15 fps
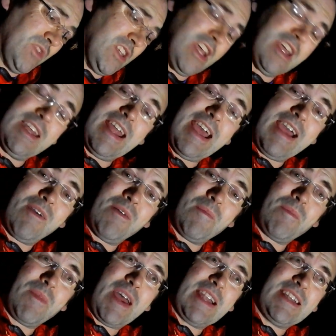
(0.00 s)
Turned out
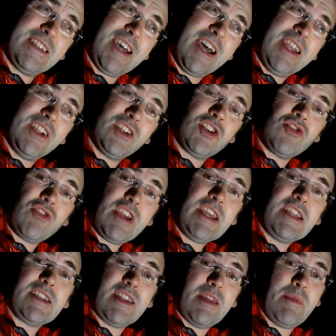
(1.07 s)
I'd tied a
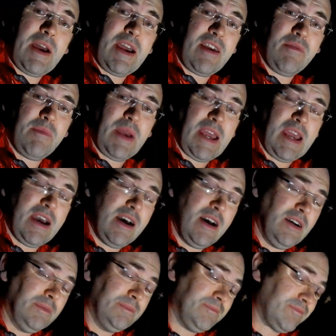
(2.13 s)
tree to the back of my car.